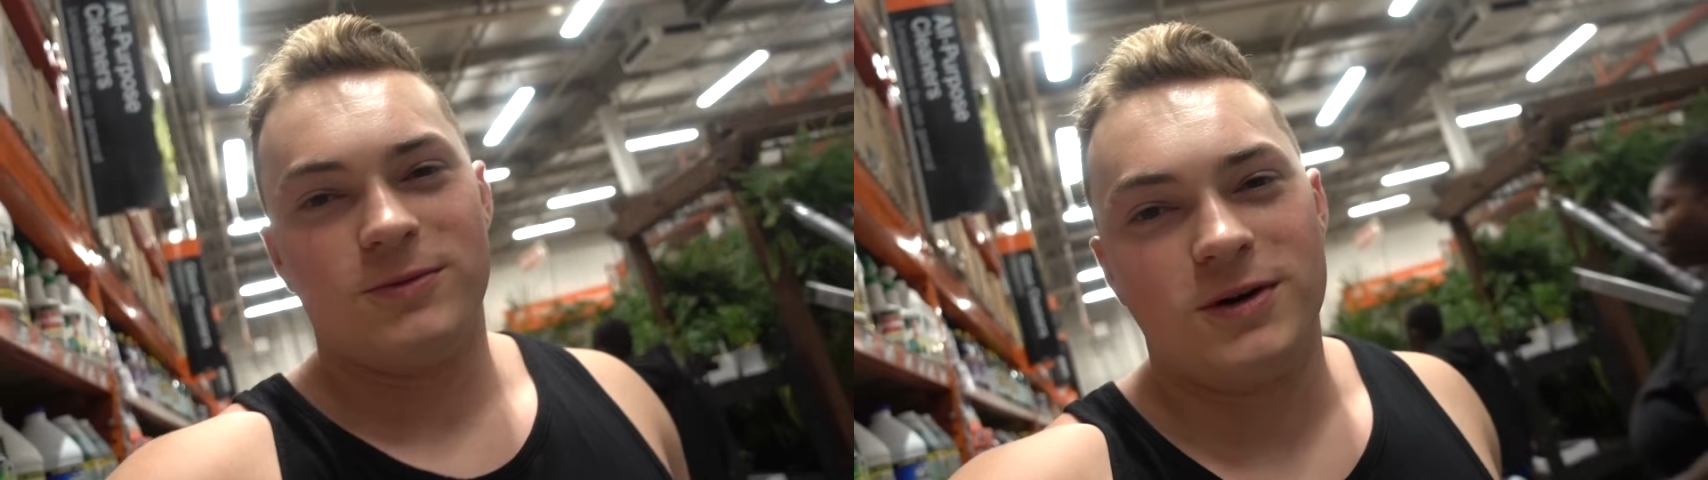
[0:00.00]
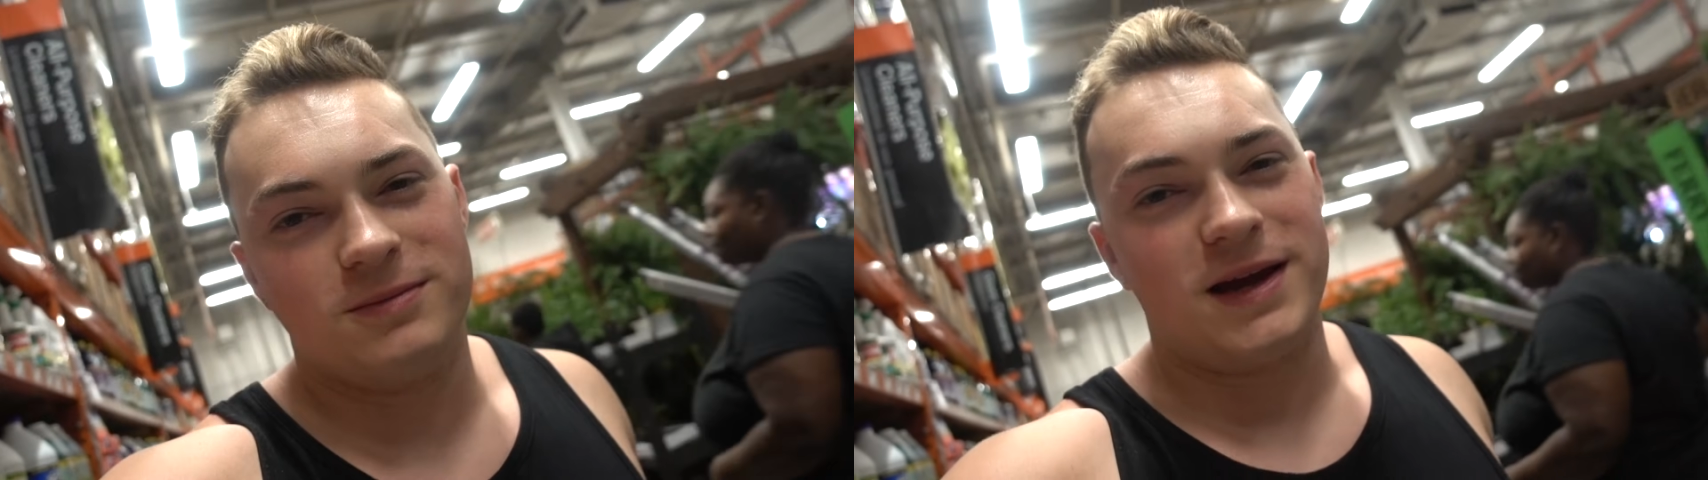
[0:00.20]

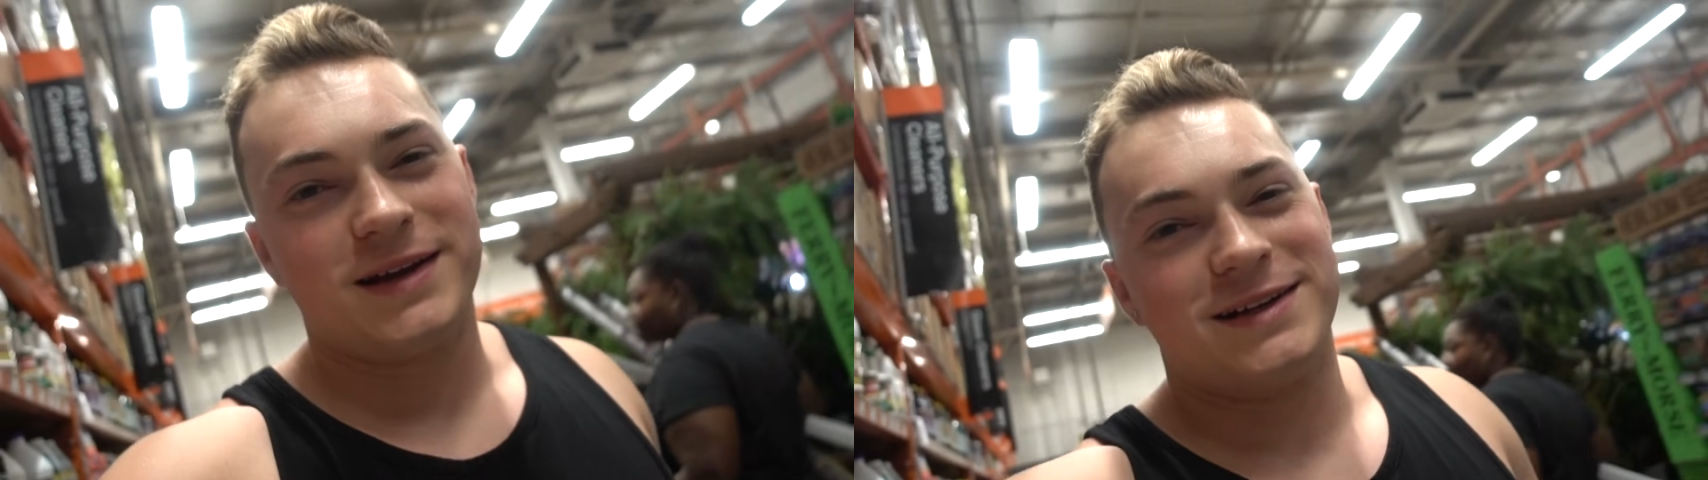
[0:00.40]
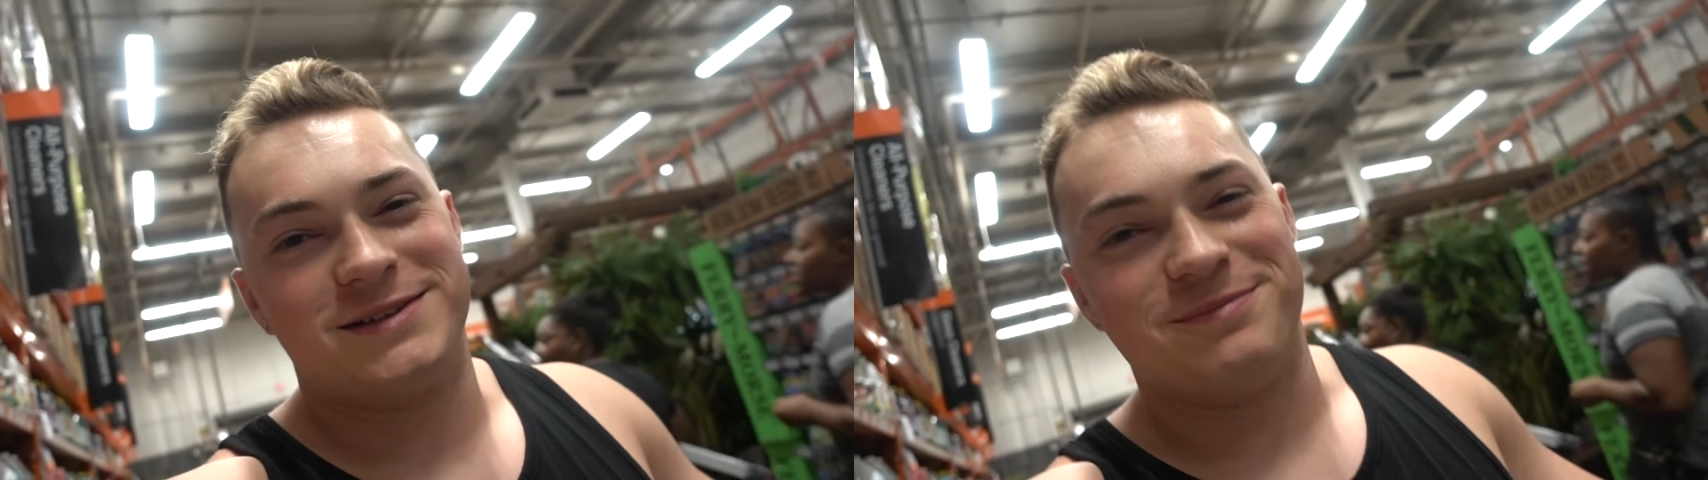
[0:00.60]
Well, I
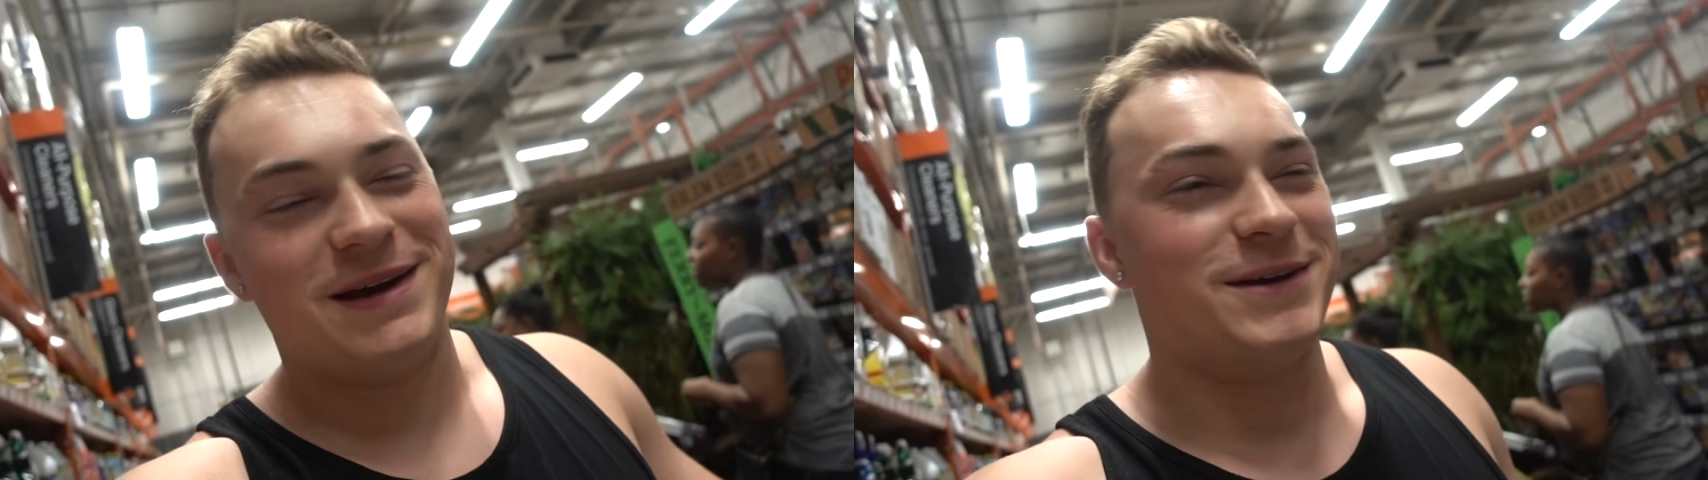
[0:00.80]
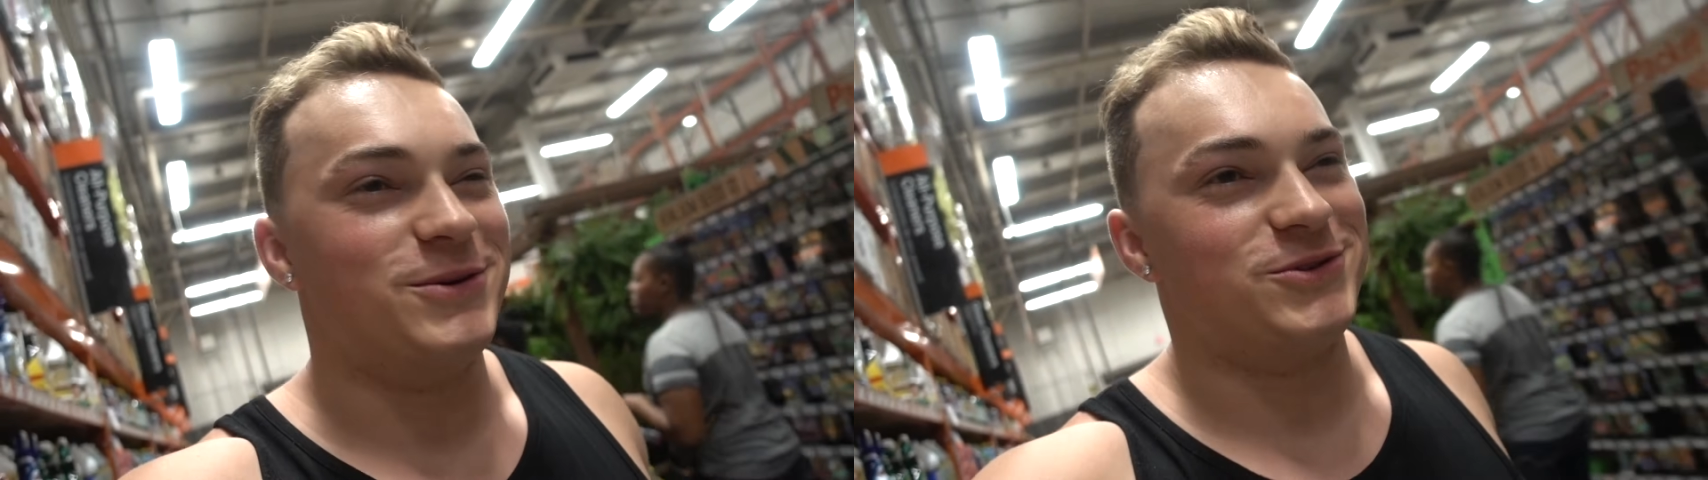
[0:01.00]
got some
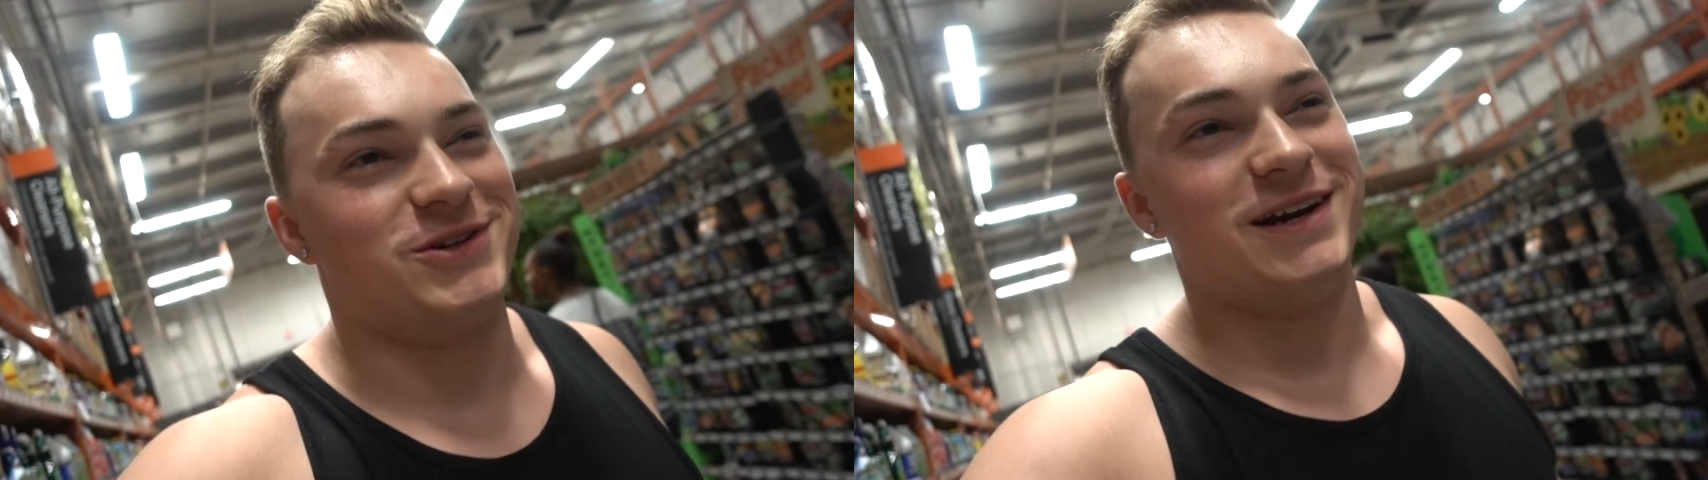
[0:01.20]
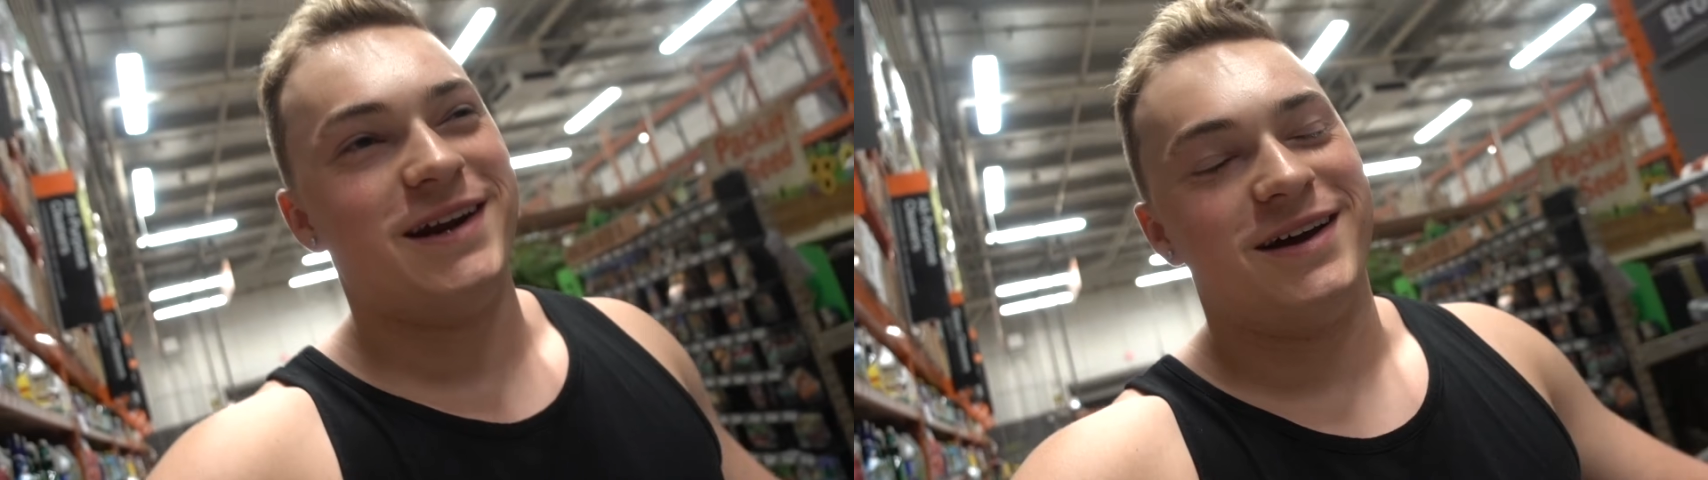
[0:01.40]
bad news
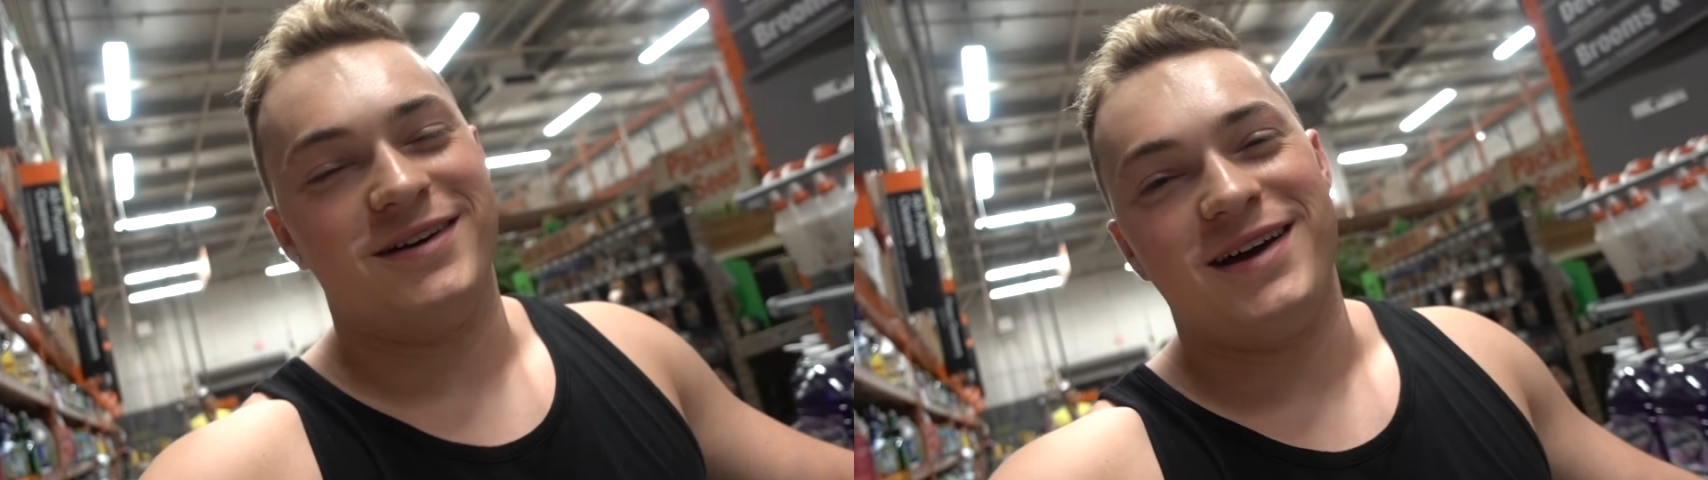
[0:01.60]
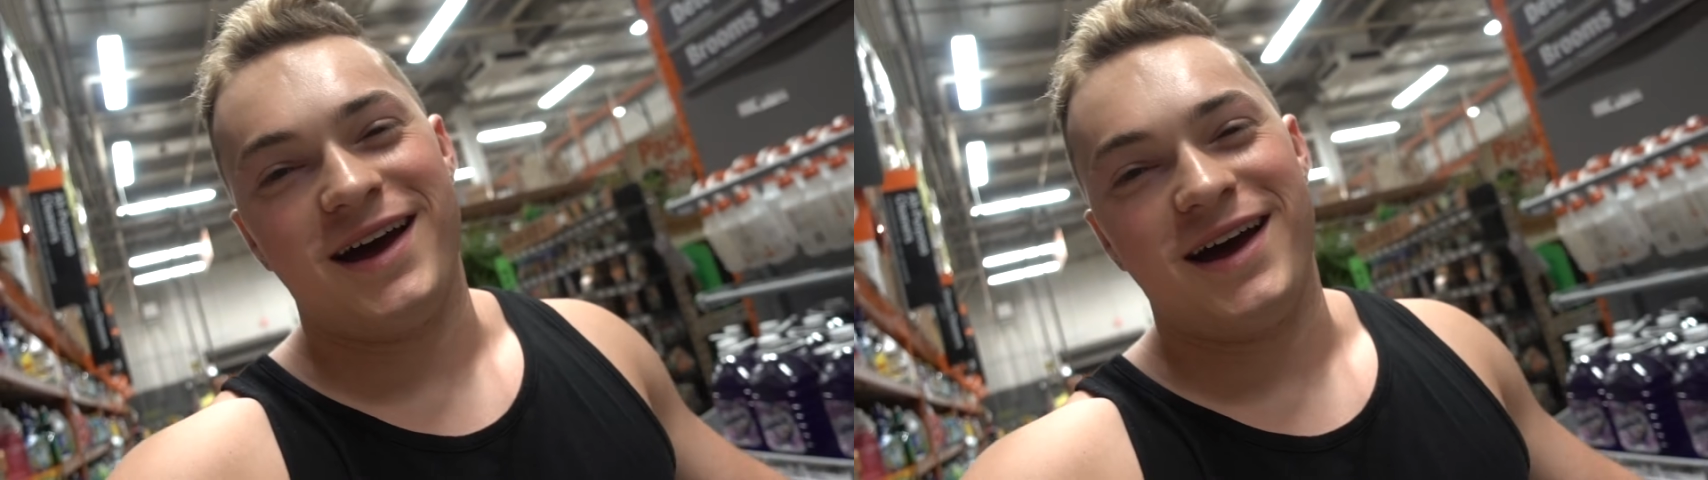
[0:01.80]
right now.